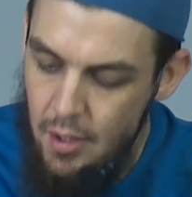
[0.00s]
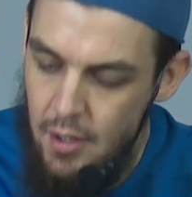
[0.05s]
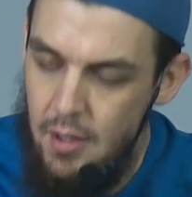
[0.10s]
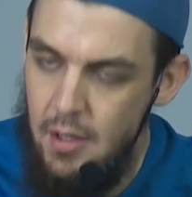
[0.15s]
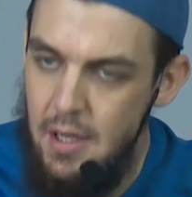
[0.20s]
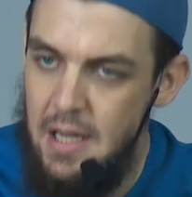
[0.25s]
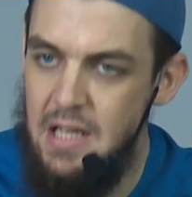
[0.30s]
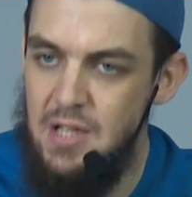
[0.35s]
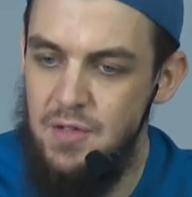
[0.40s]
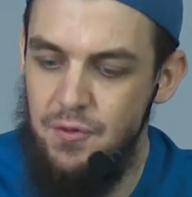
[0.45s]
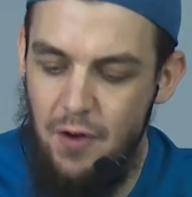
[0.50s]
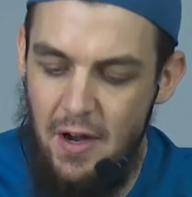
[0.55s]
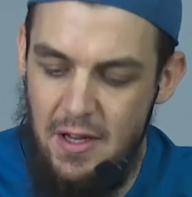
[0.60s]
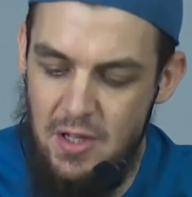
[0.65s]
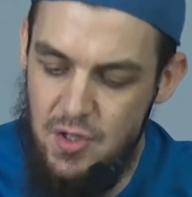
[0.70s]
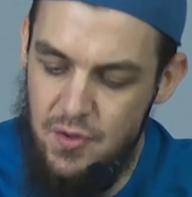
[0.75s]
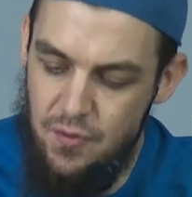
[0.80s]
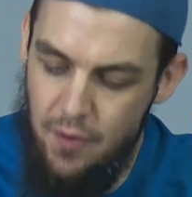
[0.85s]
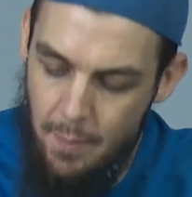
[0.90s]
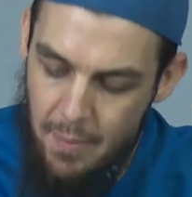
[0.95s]
His
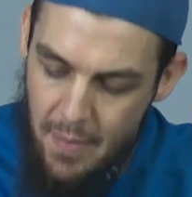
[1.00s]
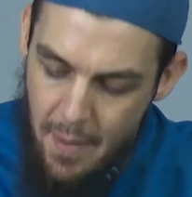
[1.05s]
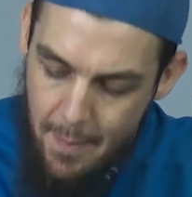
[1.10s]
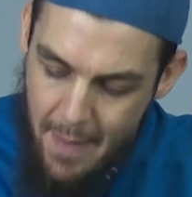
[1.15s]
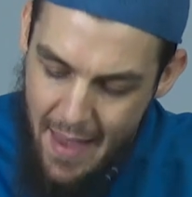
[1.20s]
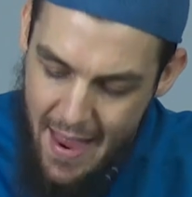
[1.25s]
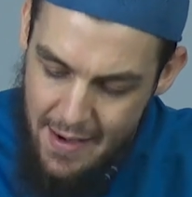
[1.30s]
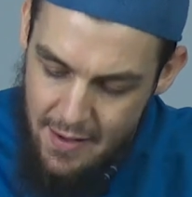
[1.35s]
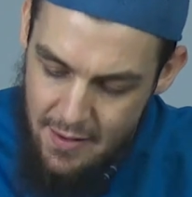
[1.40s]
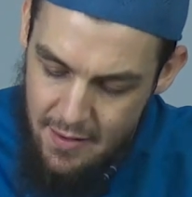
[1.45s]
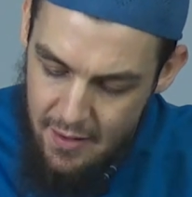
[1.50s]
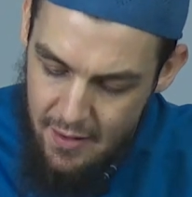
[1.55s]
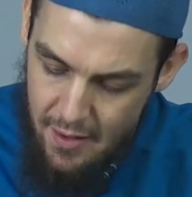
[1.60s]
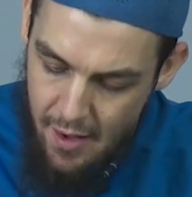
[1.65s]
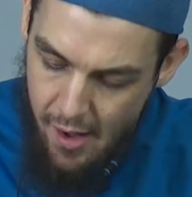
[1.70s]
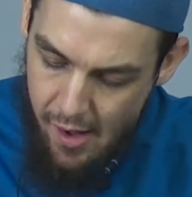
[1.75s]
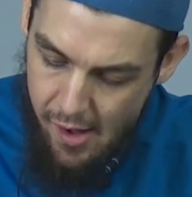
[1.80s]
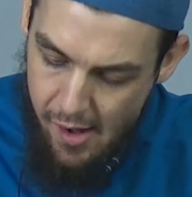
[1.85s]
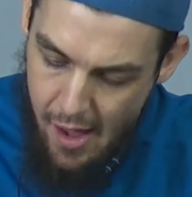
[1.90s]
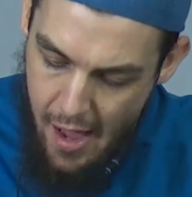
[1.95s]
friends from the men
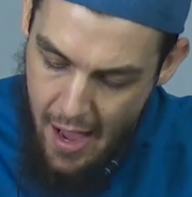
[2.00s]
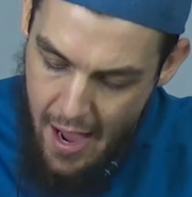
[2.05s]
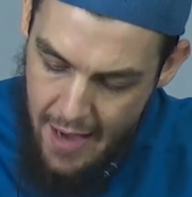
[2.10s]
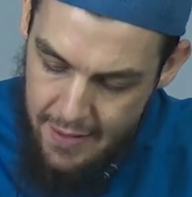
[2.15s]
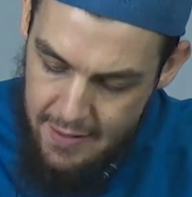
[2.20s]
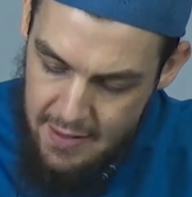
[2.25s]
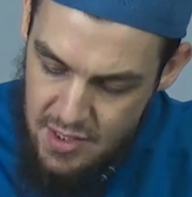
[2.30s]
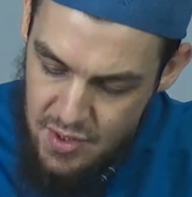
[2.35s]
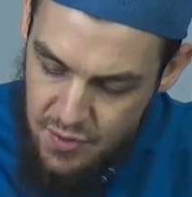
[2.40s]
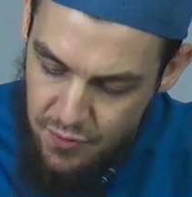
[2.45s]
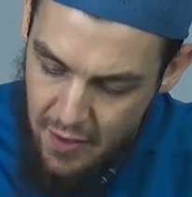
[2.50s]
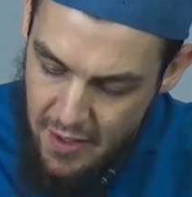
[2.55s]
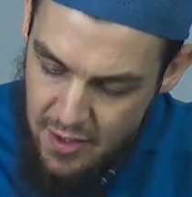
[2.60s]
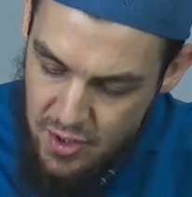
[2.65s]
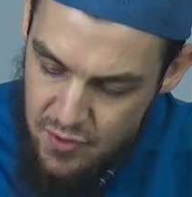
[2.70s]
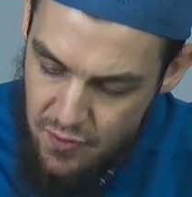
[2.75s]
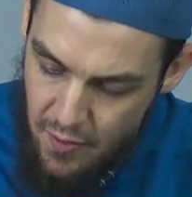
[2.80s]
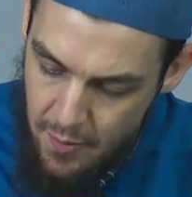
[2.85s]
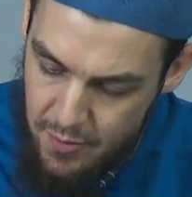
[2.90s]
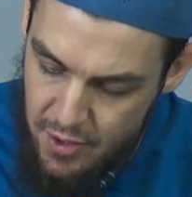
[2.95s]
and his friends
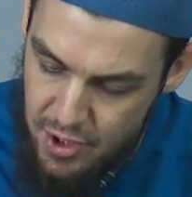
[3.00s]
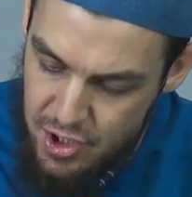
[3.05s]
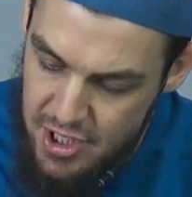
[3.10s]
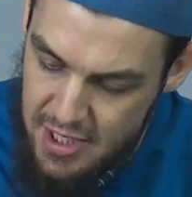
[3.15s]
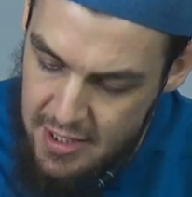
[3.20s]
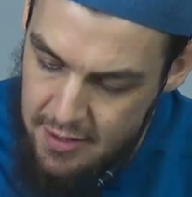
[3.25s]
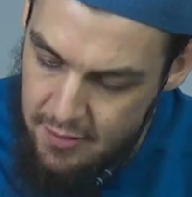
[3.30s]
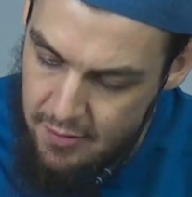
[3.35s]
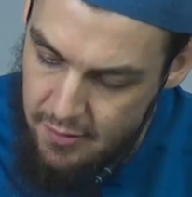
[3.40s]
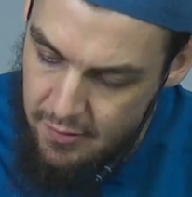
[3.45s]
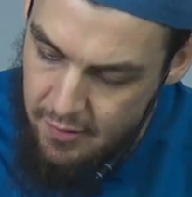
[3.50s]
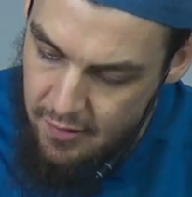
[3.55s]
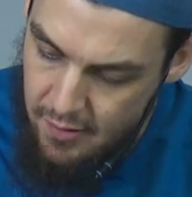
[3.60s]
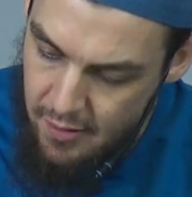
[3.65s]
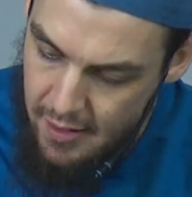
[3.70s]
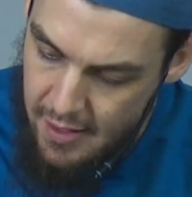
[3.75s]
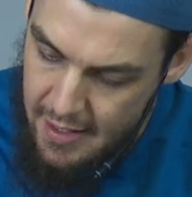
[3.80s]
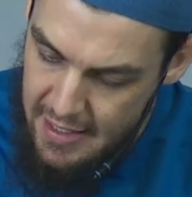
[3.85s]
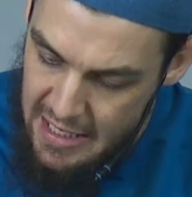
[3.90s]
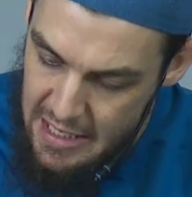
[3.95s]
from the jinn.
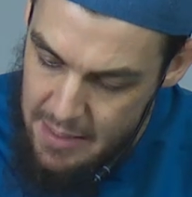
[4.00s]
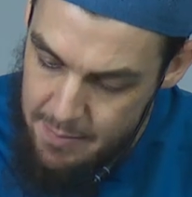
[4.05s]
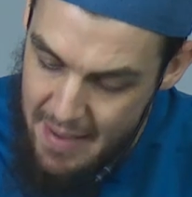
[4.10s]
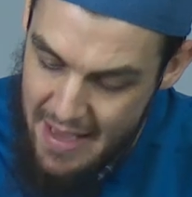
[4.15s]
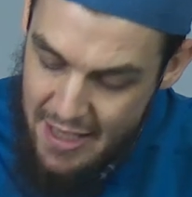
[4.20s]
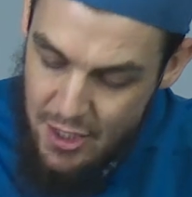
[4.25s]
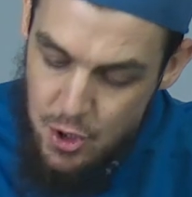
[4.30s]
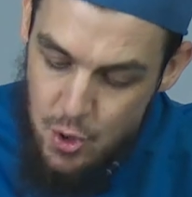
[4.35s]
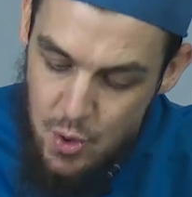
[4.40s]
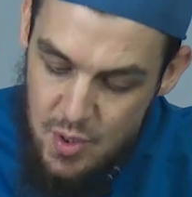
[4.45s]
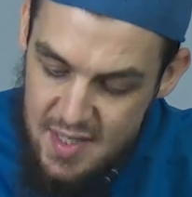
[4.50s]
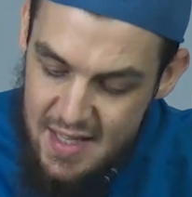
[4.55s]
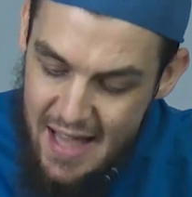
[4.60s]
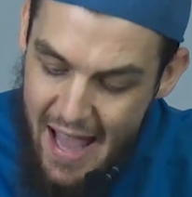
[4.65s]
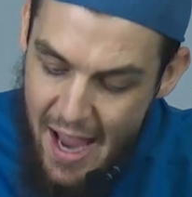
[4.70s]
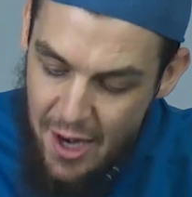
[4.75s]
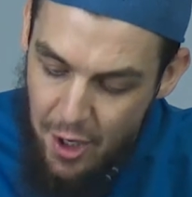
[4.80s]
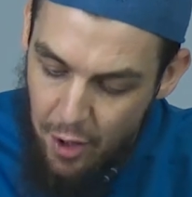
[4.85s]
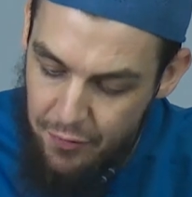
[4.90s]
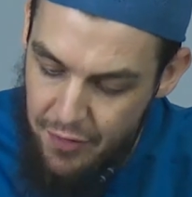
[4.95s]
He makes you
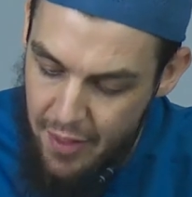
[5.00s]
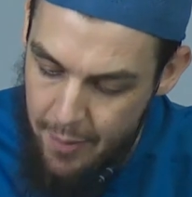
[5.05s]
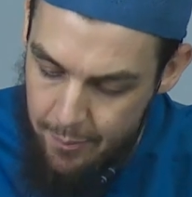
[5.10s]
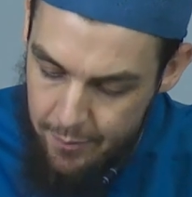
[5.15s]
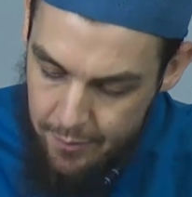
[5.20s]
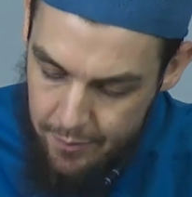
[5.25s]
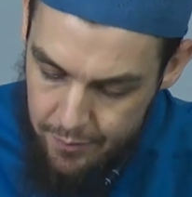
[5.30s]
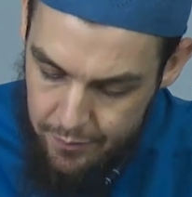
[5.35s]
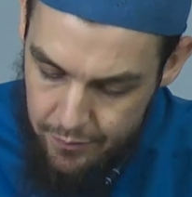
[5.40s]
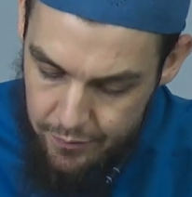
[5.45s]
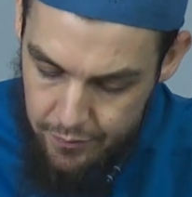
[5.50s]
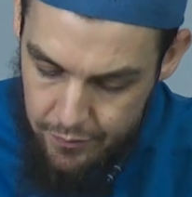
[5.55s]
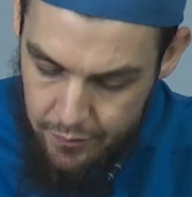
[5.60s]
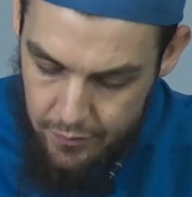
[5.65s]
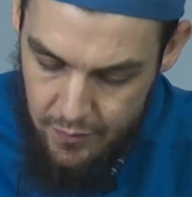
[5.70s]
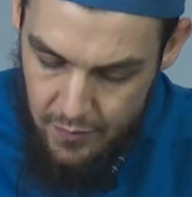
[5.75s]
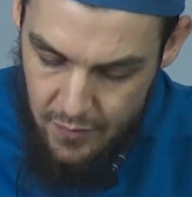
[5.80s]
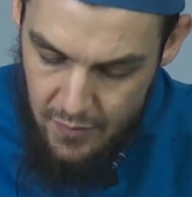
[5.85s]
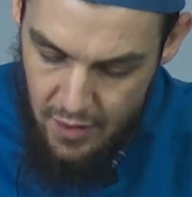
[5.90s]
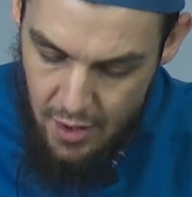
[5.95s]
scared of them.
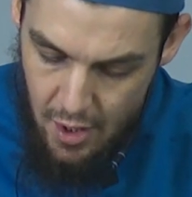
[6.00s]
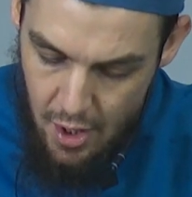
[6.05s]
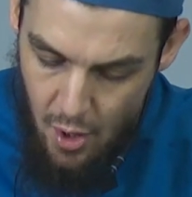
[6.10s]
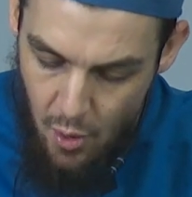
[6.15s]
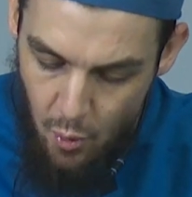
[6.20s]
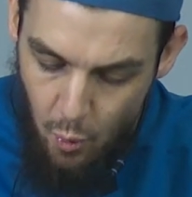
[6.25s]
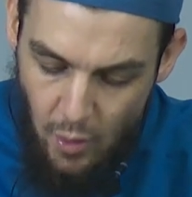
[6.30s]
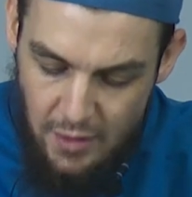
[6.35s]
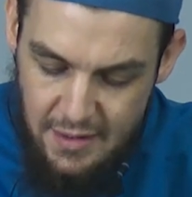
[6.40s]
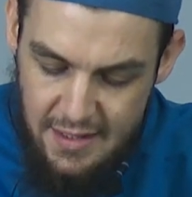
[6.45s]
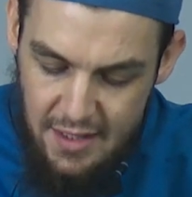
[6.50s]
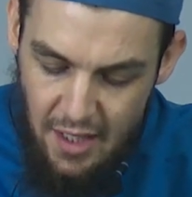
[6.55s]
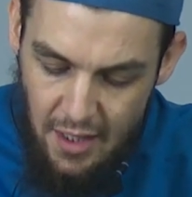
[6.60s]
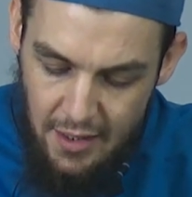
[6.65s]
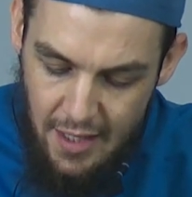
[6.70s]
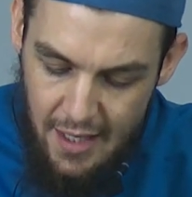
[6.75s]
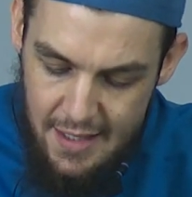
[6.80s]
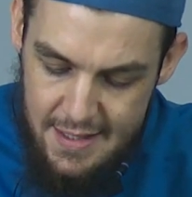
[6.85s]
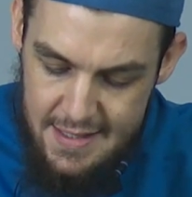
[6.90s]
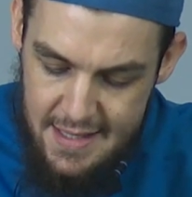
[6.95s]
What did
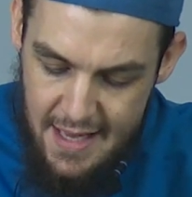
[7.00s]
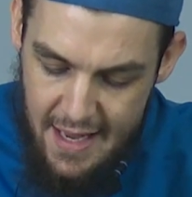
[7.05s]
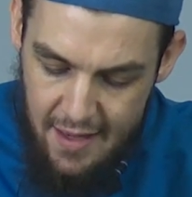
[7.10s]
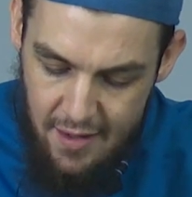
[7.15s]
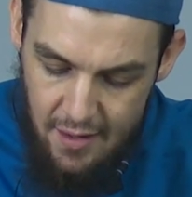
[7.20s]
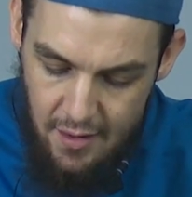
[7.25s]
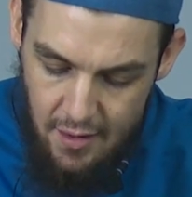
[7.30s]
Allah say?